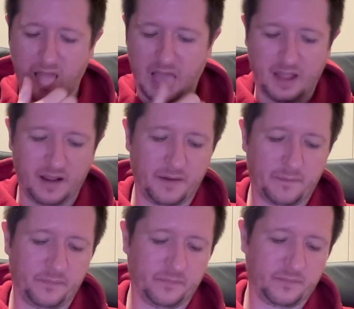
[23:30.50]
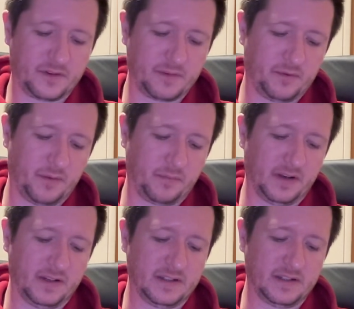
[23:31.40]
some
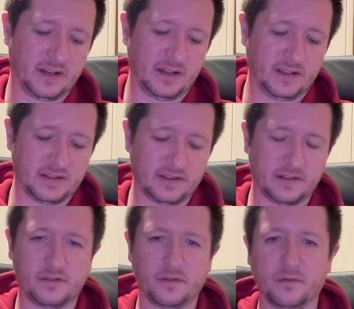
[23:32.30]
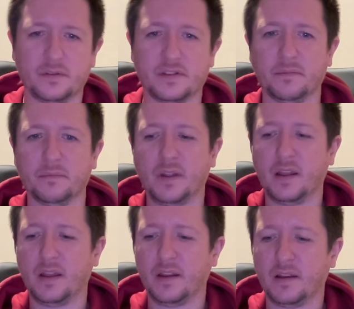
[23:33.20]
popular designs, and saw some
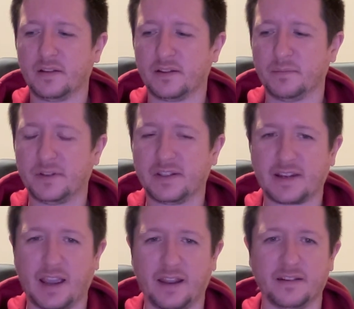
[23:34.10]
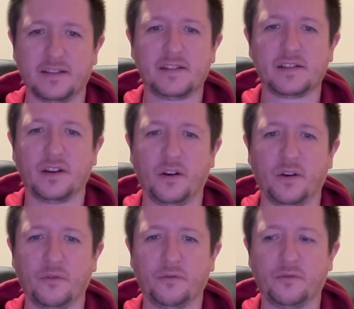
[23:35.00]
scans
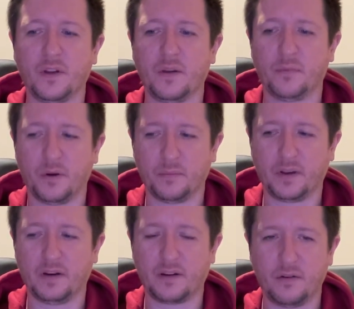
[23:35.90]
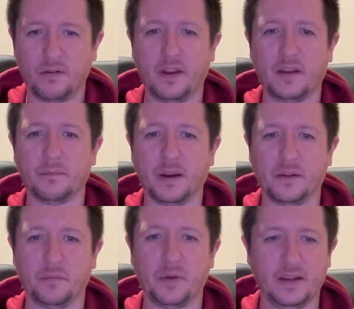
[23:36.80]
of popular cornet
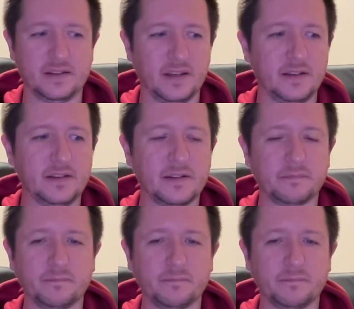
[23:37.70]
mouthpieces